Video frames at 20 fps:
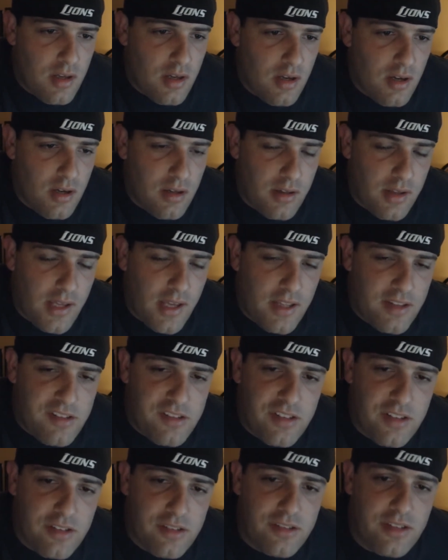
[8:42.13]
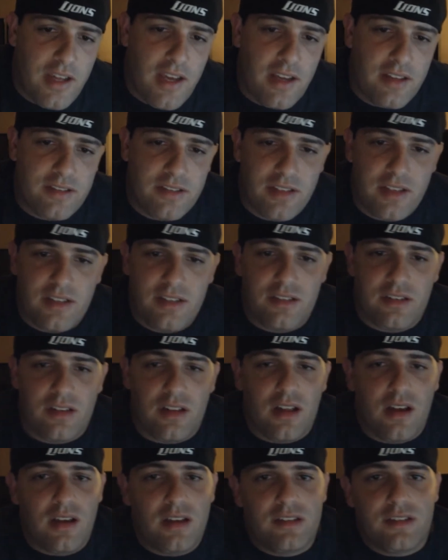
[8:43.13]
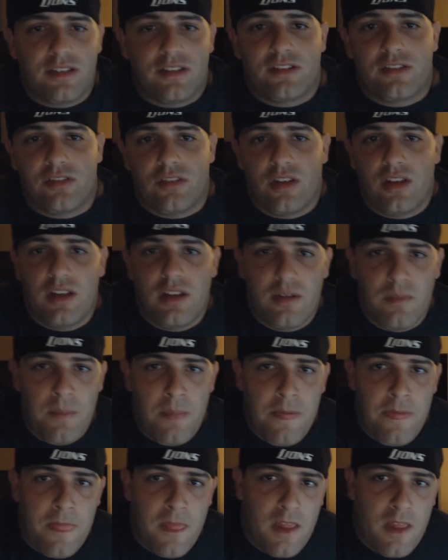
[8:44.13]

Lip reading: They got 6 sacks against the Lions yesterday,